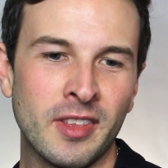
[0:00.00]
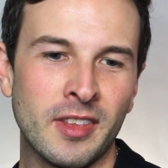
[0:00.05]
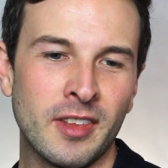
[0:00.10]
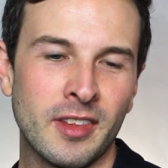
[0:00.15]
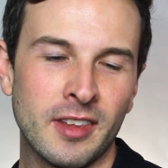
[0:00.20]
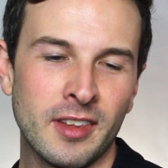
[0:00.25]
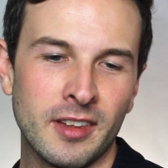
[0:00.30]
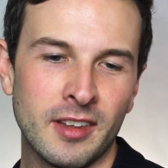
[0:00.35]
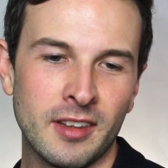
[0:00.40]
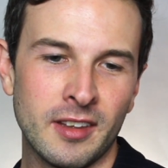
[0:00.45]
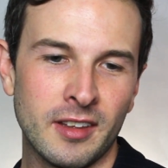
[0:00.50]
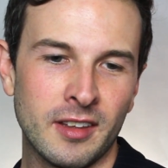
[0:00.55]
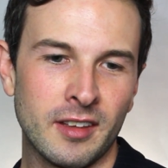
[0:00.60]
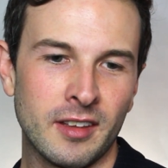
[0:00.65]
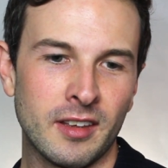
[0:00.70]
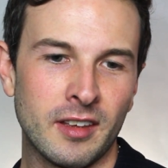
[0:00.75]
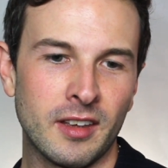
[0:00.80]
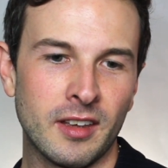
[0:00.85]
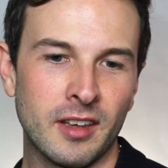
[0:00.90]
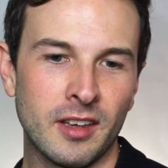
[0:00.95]
Words I
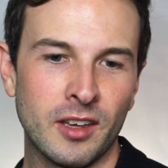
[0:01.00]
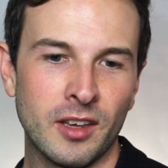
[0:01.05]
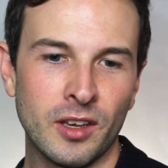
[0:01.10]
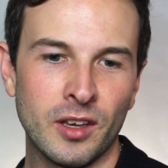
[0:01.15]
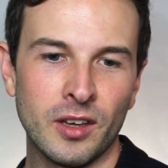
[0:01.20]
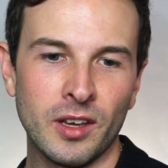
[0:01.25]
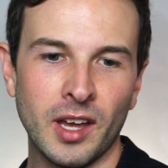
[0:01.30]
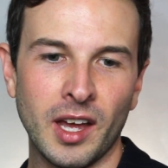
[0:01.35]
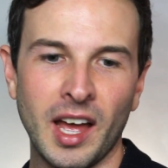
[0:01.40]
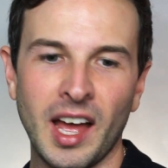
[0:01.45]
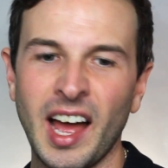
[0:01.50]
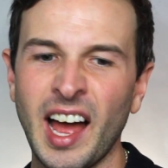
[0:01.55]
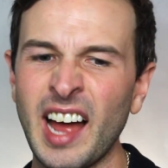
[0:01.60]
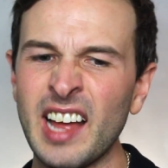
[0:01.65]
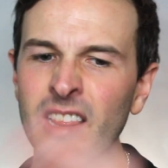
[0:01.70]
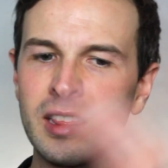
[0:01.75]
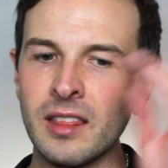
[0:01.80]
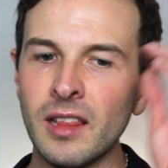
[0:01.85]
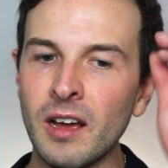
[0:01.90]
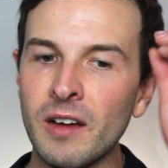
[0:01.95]
do not hear often.
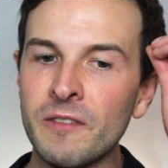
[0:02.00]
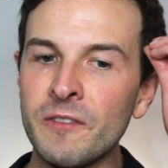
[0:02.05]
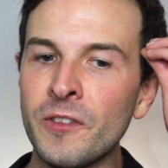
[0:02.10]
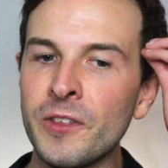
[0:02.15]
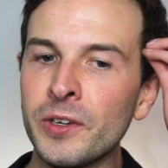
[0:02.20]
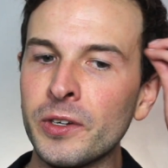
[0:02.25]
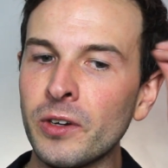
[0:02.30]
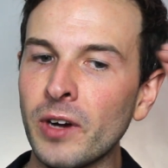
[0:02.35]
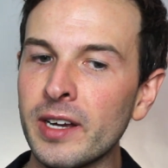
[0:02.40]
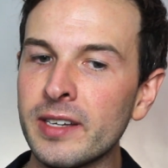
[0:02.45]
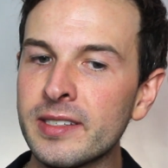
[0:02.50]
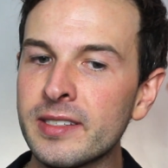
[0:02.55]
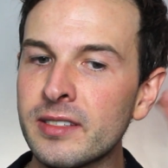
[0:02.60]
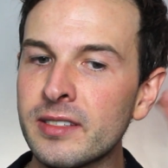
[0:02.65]
I love the gray